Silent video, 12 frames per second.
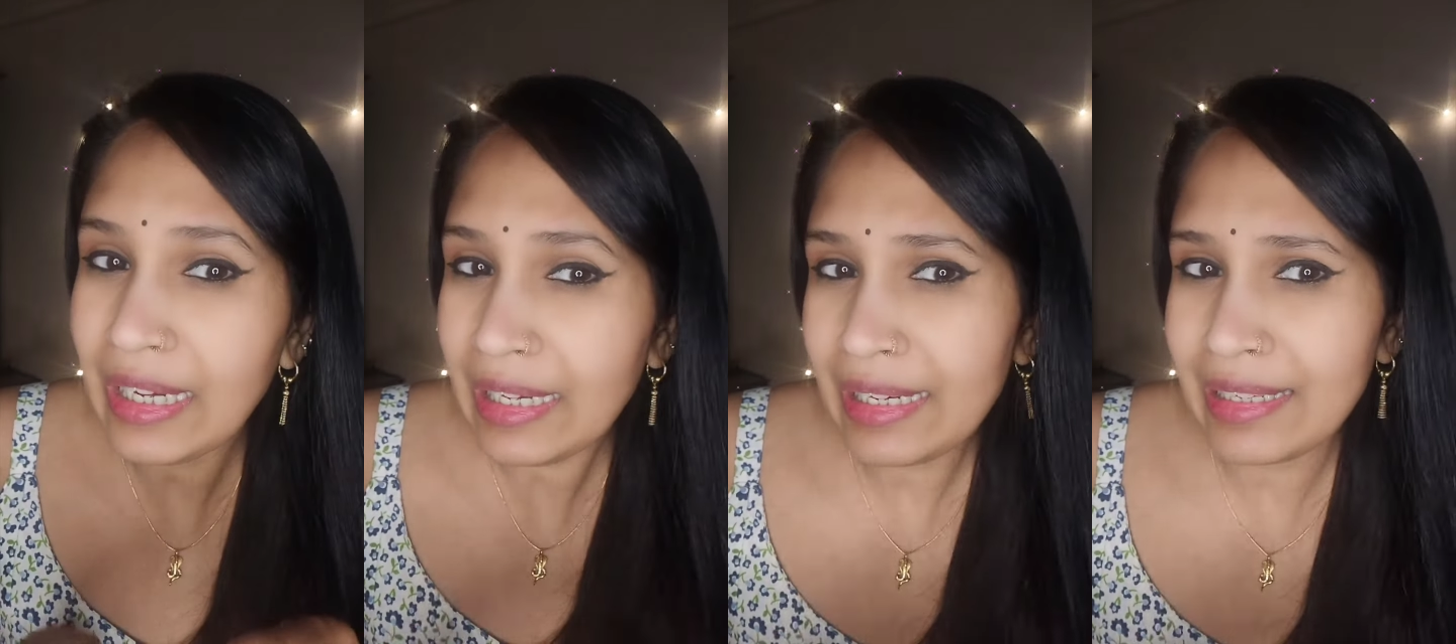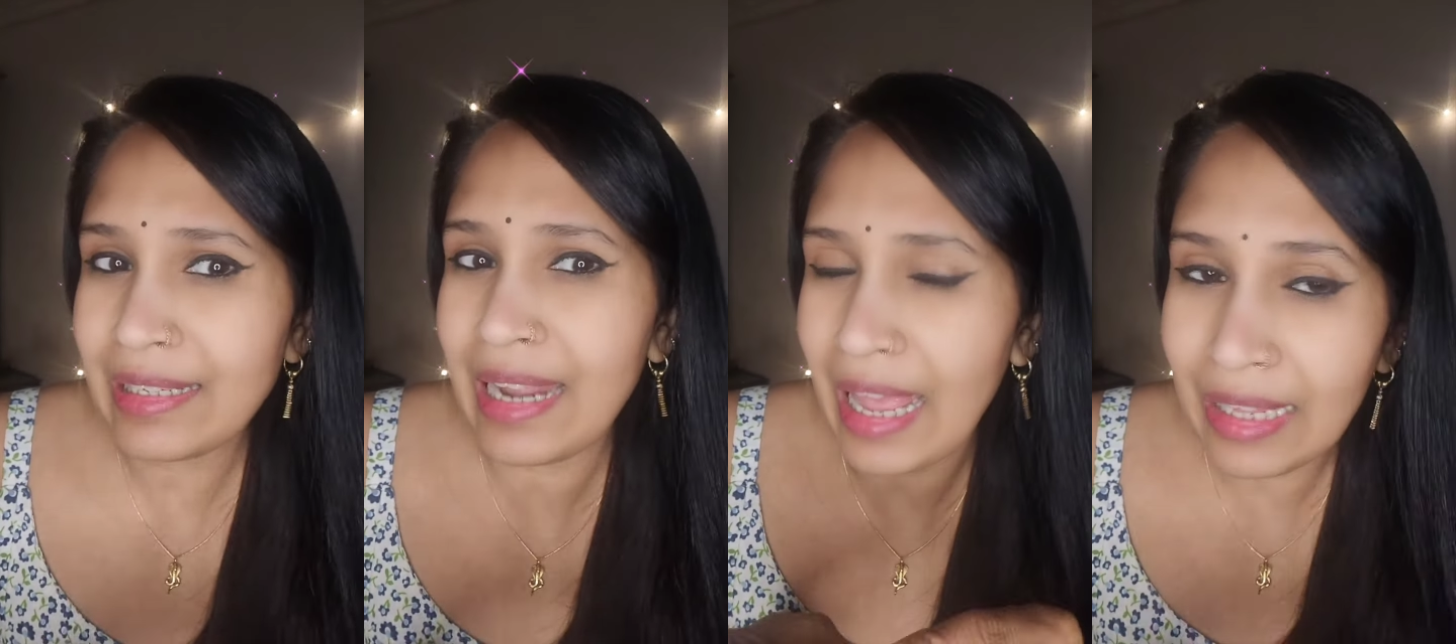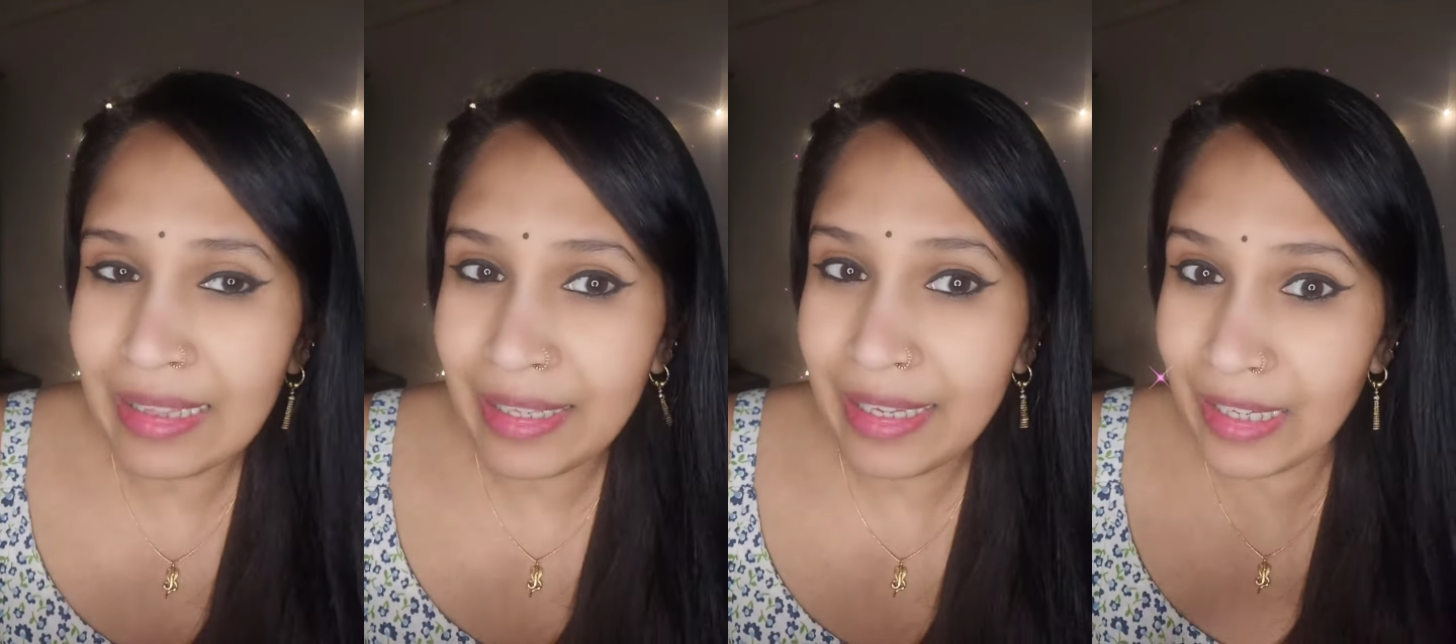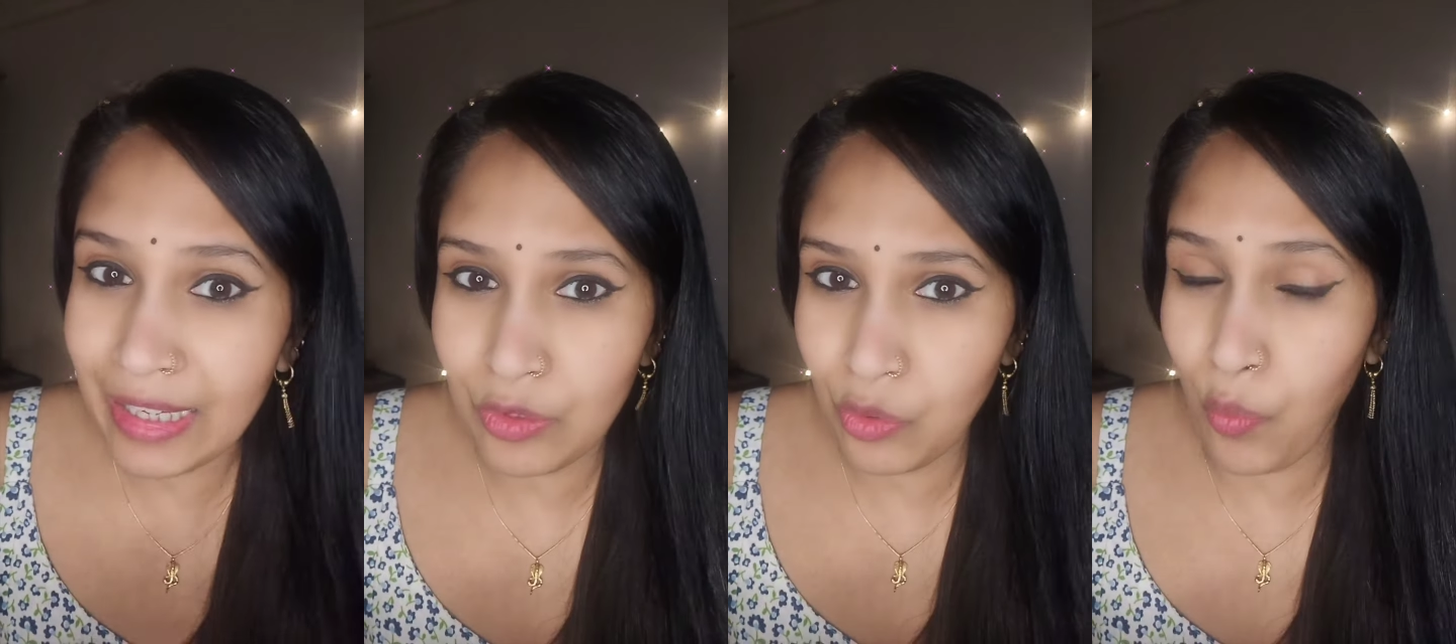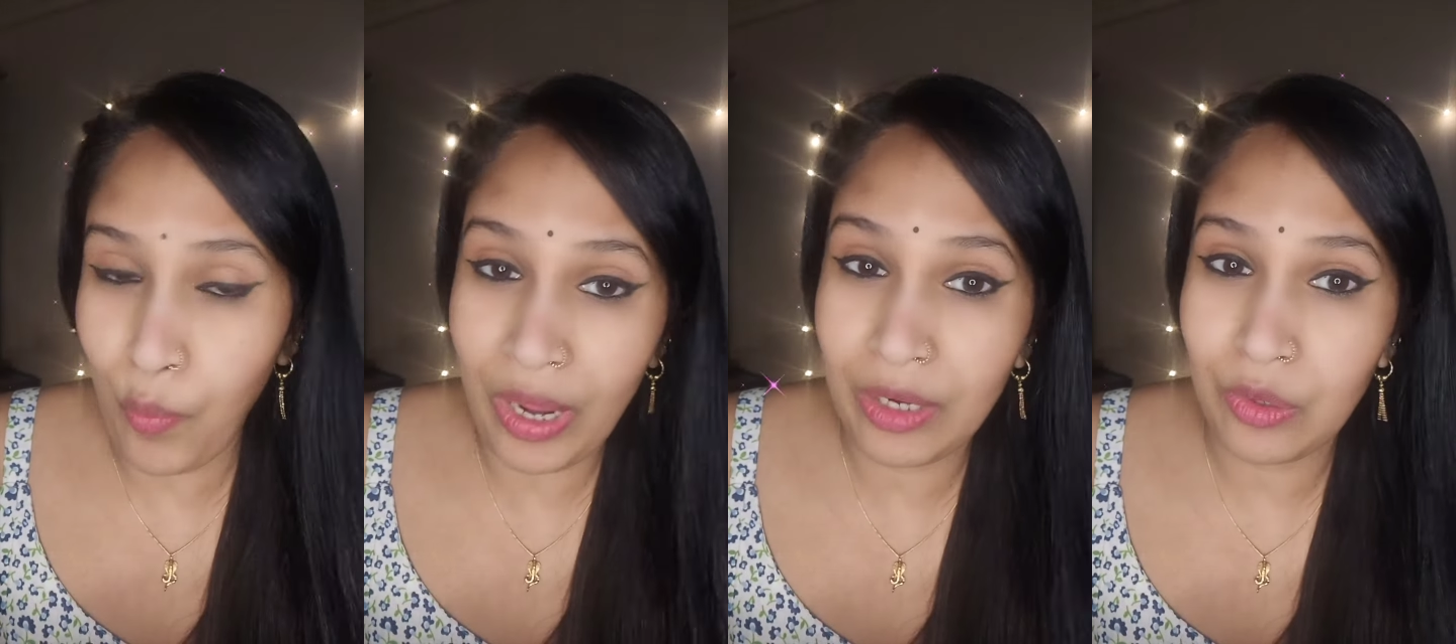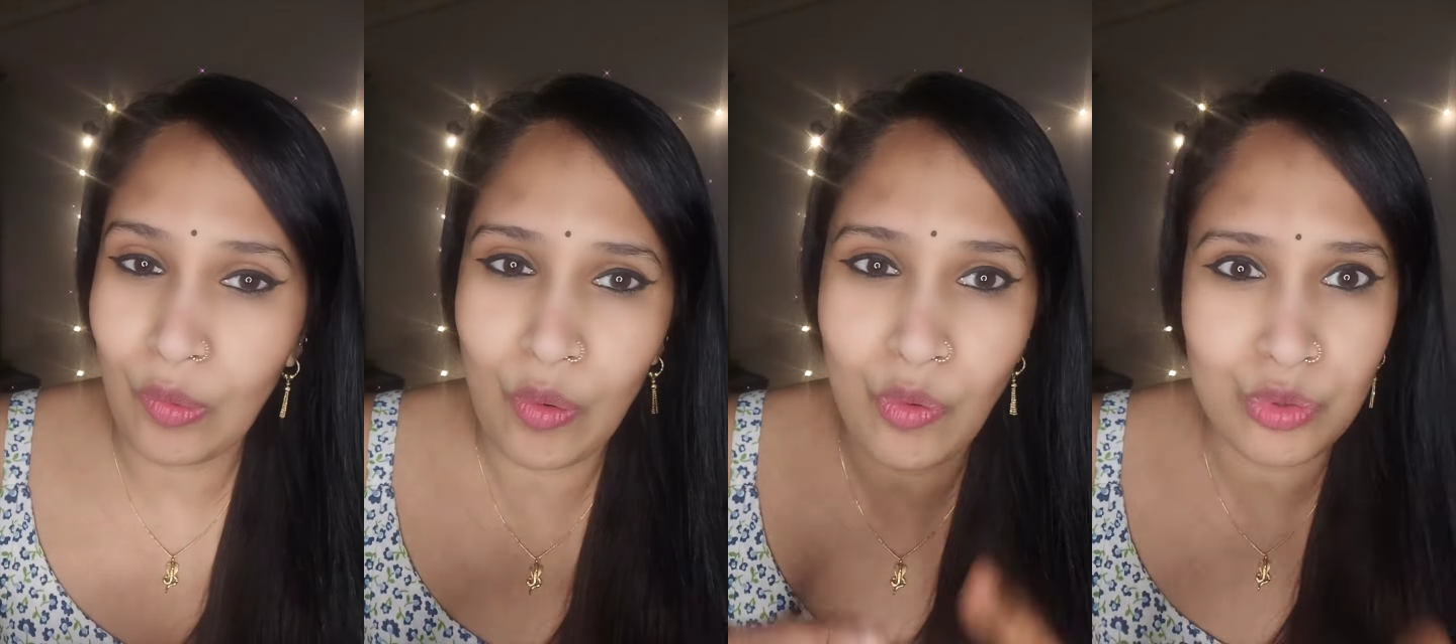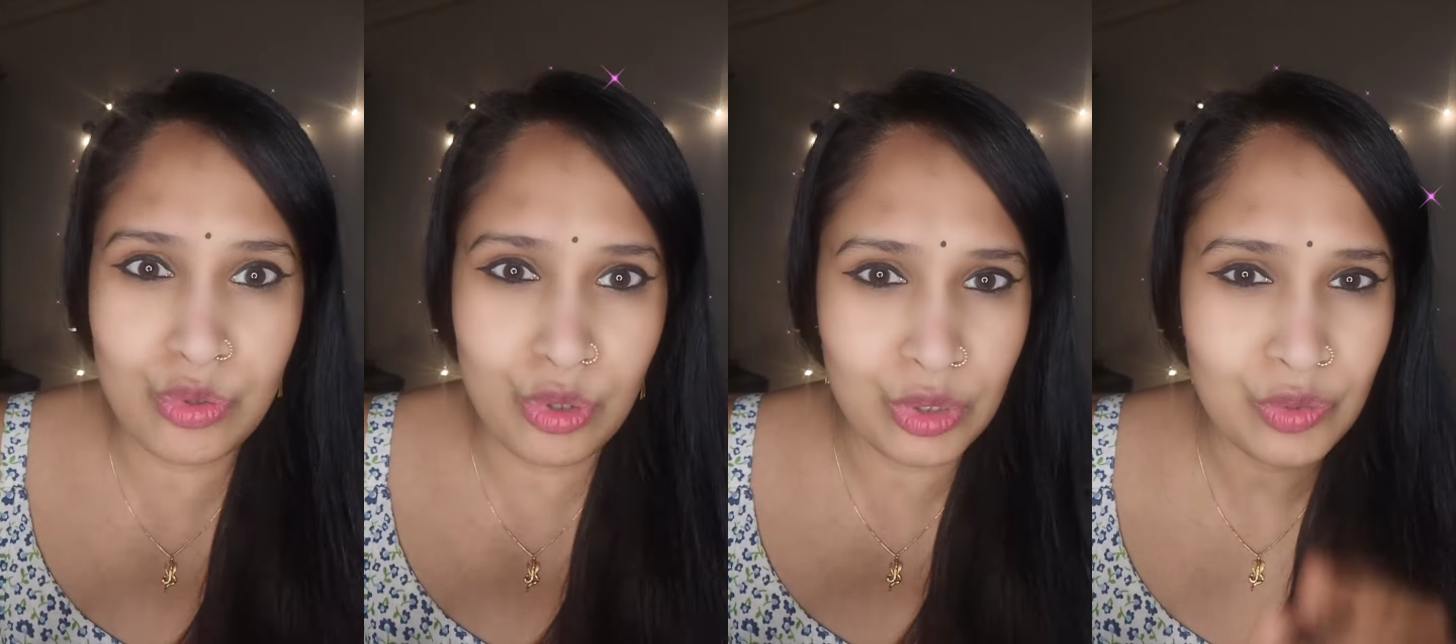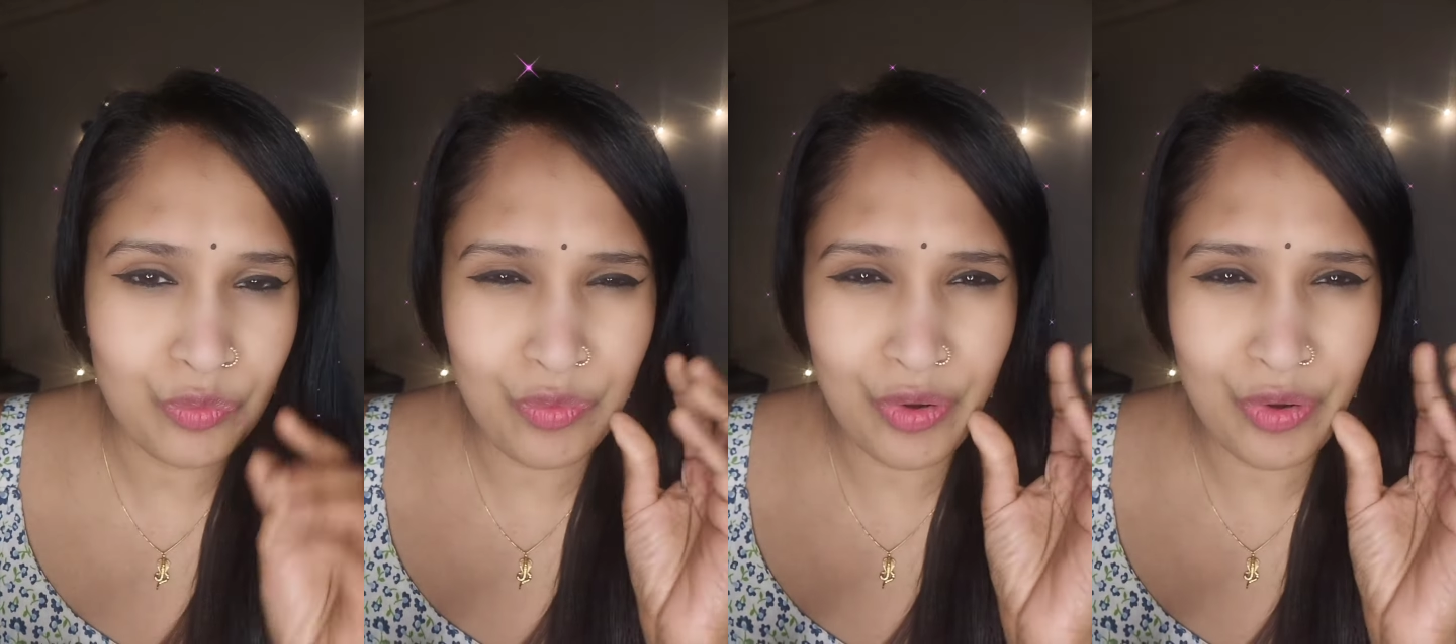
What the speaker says: Indian healthy keto way to lose those